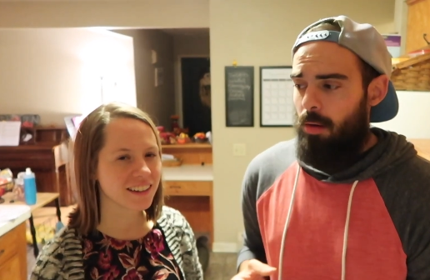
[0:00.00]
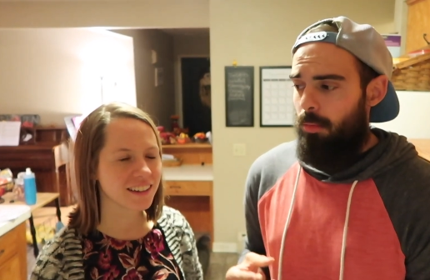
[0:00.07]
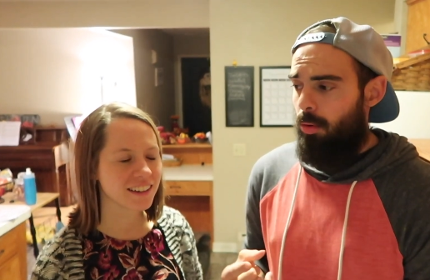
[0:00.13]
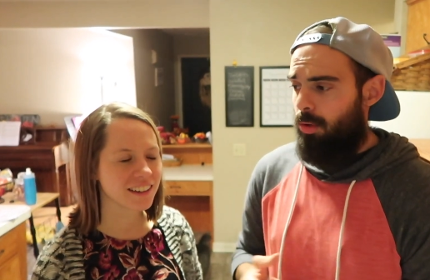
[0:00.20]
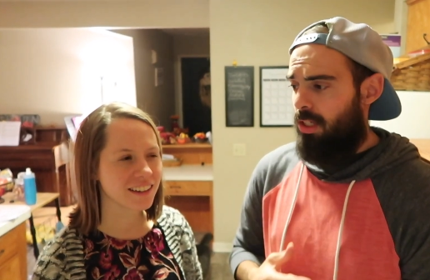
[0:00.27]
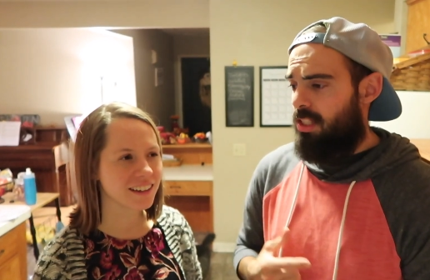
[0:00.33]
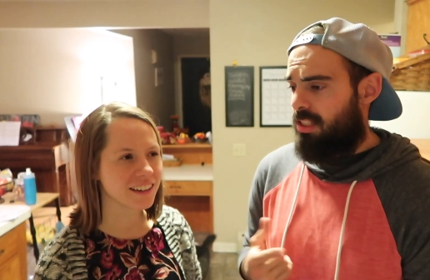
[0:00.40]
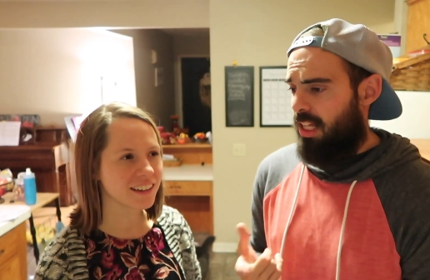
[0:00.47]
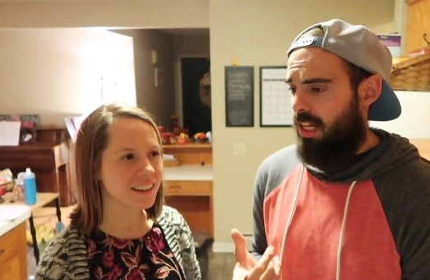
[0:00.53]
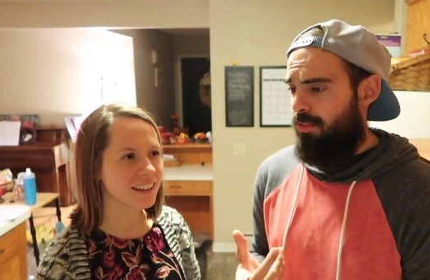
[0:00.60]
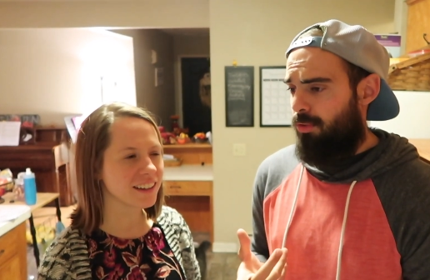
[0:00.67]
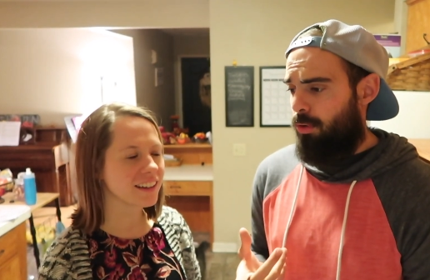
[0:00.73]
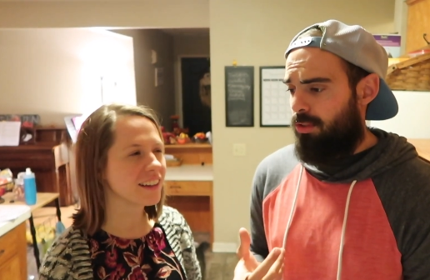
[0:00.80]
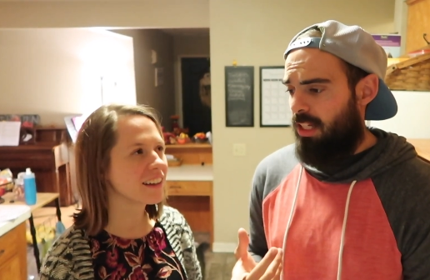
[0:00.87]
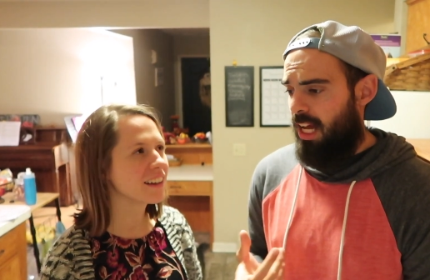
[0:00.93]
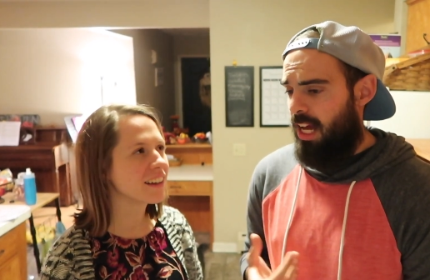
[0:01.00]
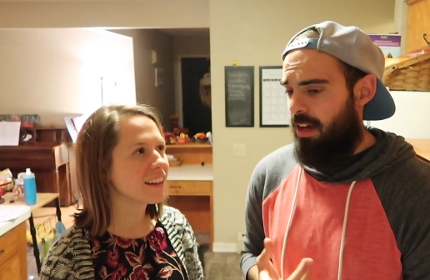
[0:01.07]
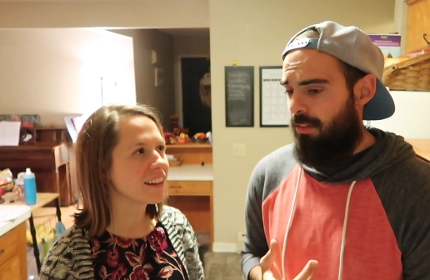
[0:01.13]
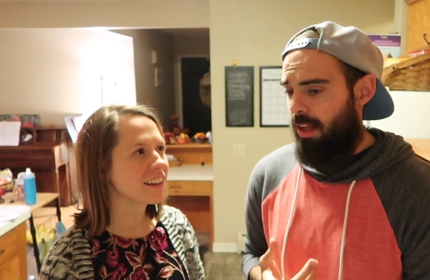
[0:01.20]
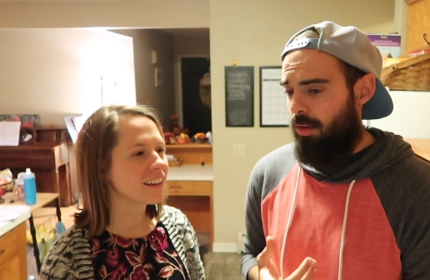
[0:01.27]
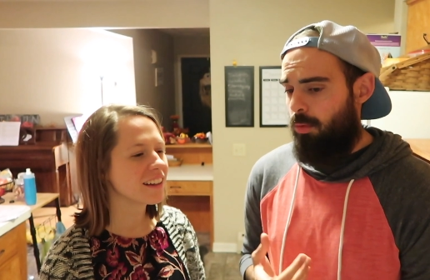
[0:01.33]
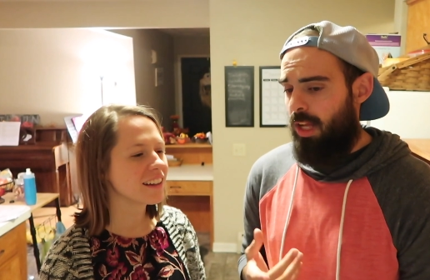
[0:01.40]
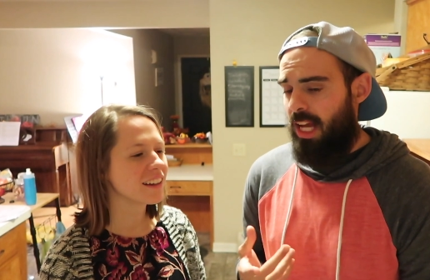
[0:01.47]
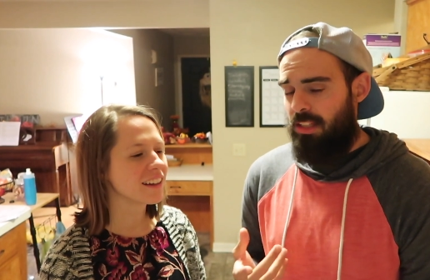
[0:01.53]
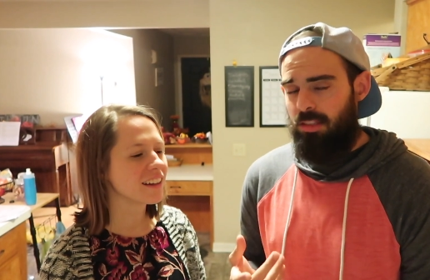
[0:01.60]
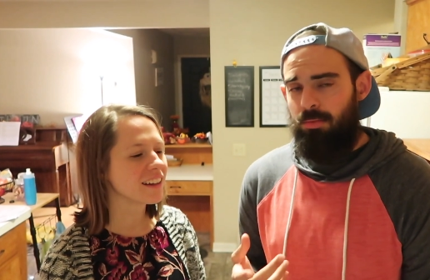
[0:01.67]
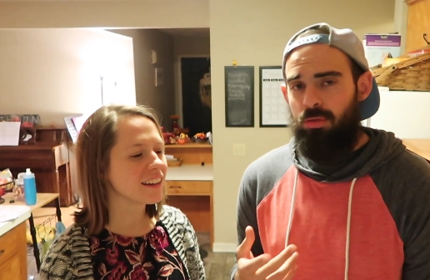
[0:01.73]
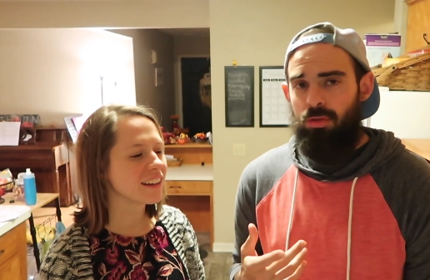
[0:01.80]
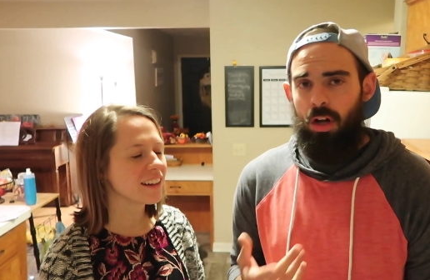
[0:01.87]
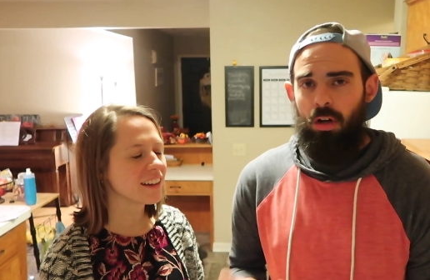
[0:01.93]
Speaker 1: But we're just thankful to have, like, we had
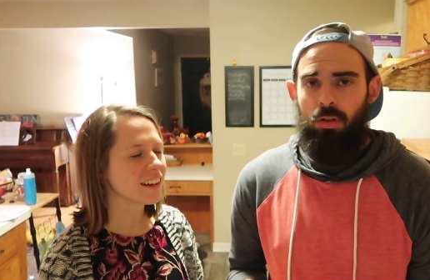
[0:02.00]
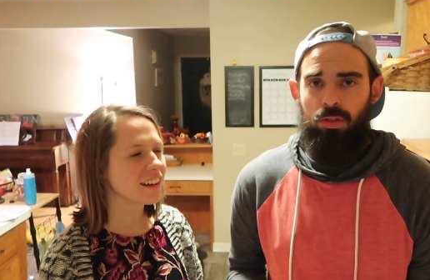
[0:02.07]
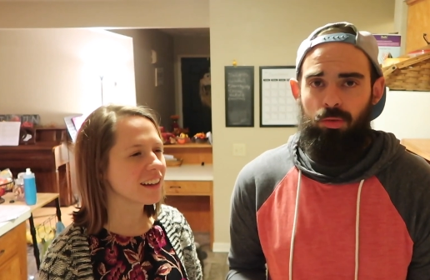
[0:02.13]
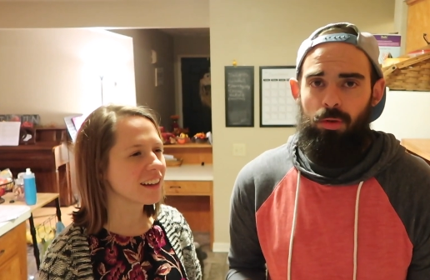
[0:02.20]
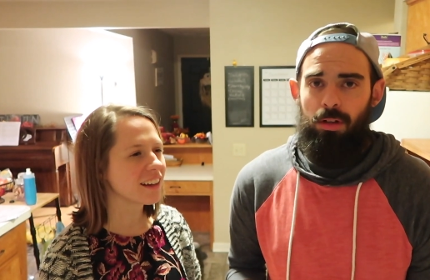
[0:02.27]
some struggles